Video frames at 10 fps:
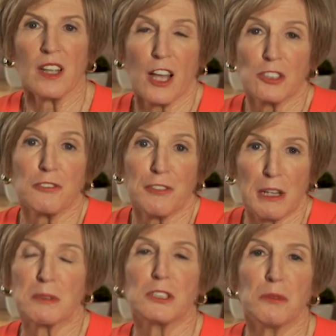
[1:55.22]
How'd your
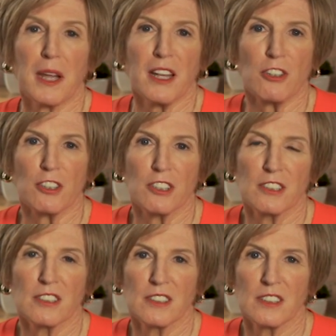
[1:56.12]
family do anger?
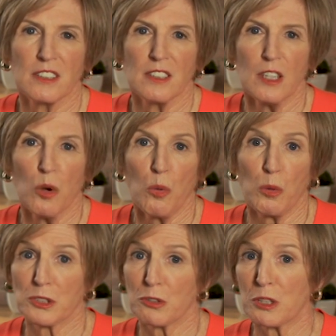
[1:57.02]

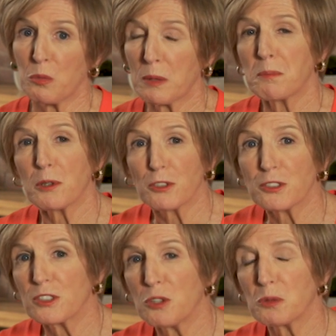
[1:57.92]
Was there only one
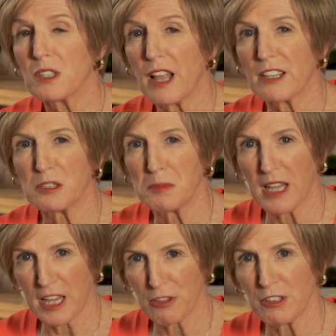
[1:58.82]
person who was allowed to
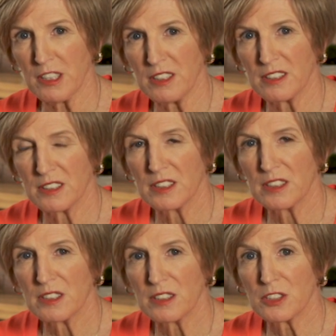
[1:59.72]
be angry?
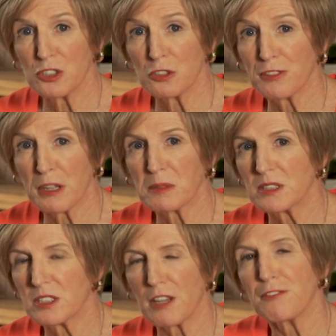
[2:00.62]
Did your family
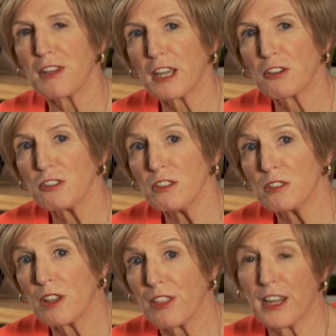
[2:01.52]
stuff anger,
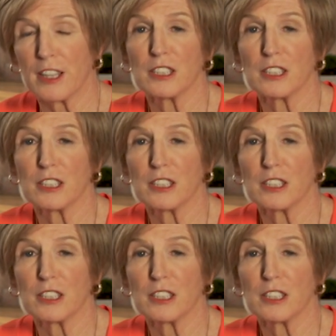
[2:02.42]
then